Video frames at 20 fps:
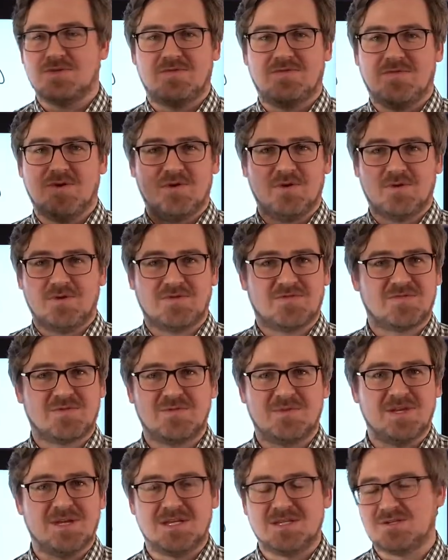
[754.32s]
the photos from
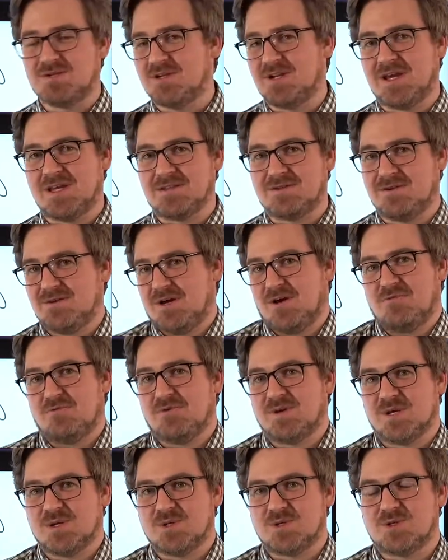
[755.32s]
the internet. They're not
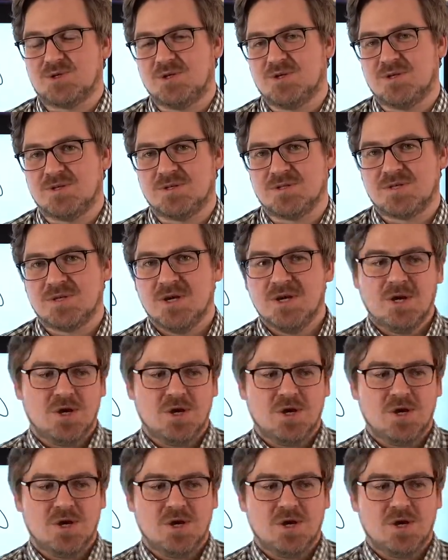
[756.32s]
real students.